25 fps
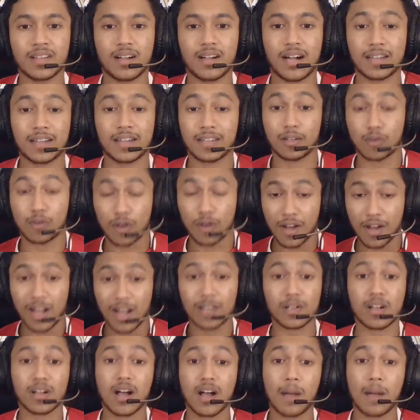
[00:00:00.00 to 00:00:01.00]
I think
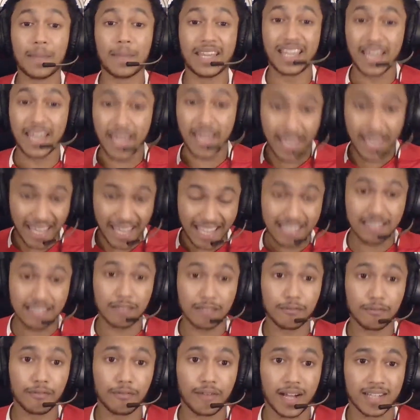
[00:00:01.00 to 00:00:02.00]
Ronaldo coming
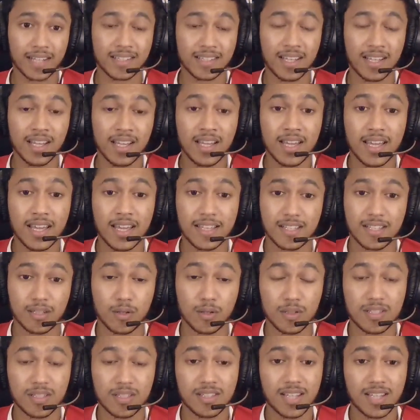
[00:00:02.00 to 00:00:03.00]
in fact, is a
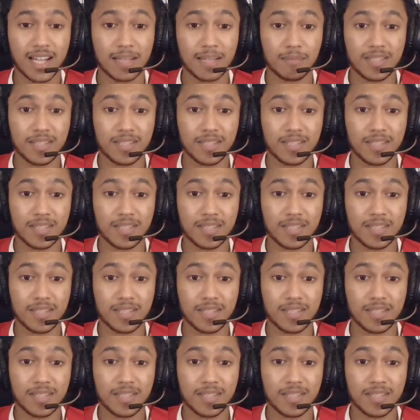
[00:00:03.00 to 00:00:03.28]
good sign.